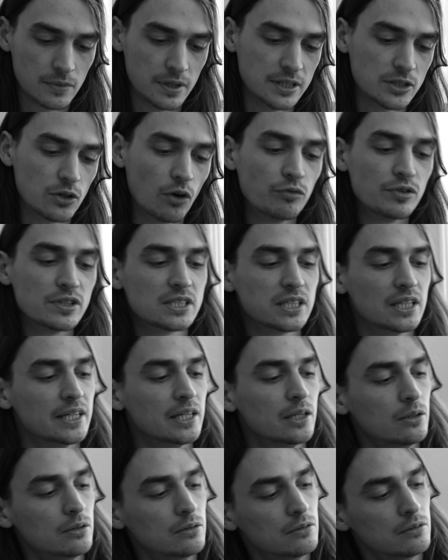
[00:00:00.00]
is
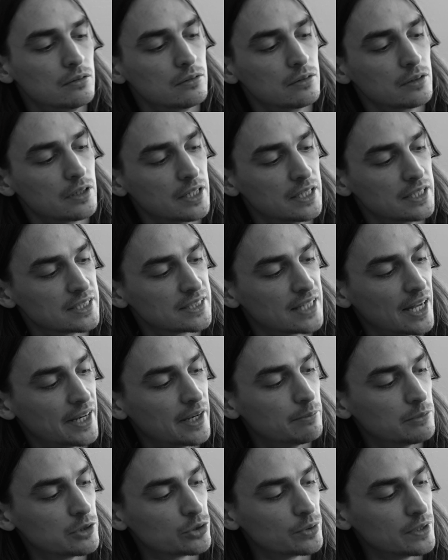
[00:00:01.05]
obviously going to stand
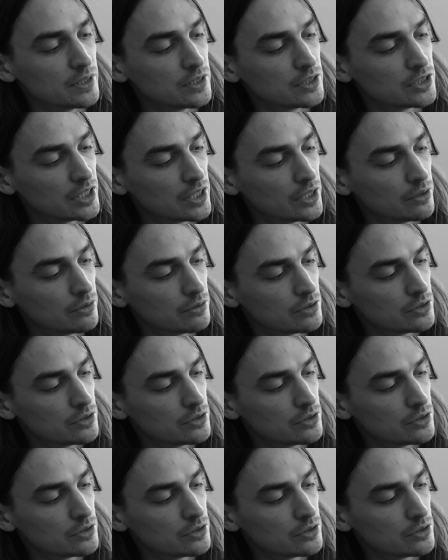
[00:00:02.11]
in between the two.